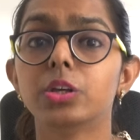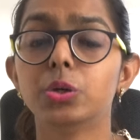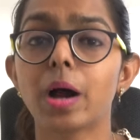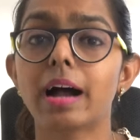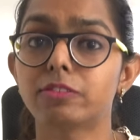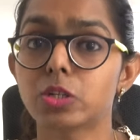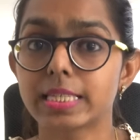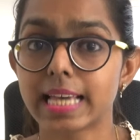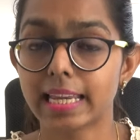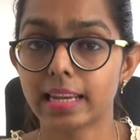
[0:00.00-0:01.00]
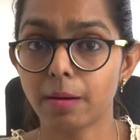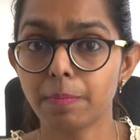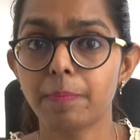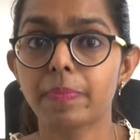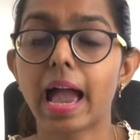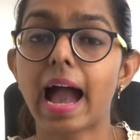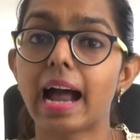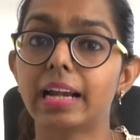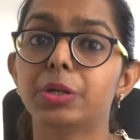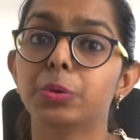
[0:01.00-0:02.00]
You have to sign up
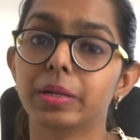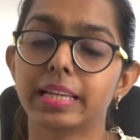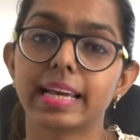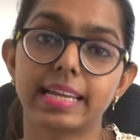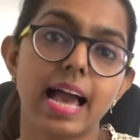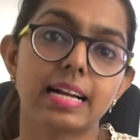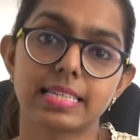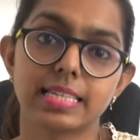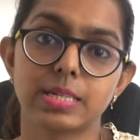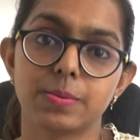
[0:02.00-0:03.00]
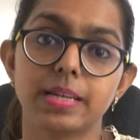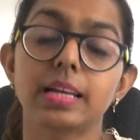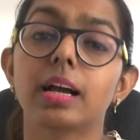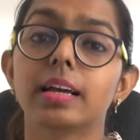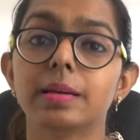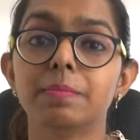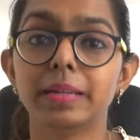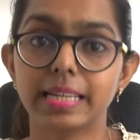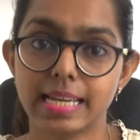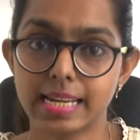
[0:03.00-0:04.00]
and you will get access to it
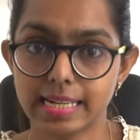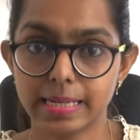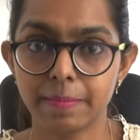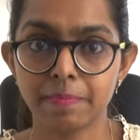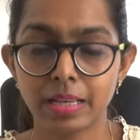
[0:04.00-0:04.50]
immediately.